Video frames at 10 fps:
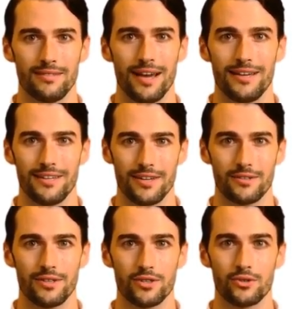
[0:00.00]
any
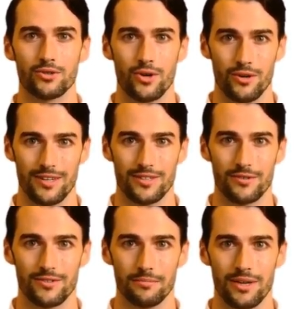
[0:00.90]
health issues or death
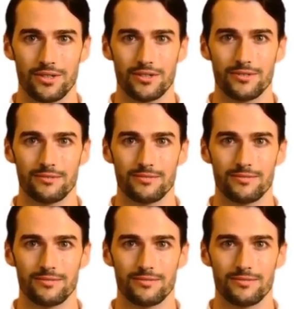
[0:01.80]
of the patient.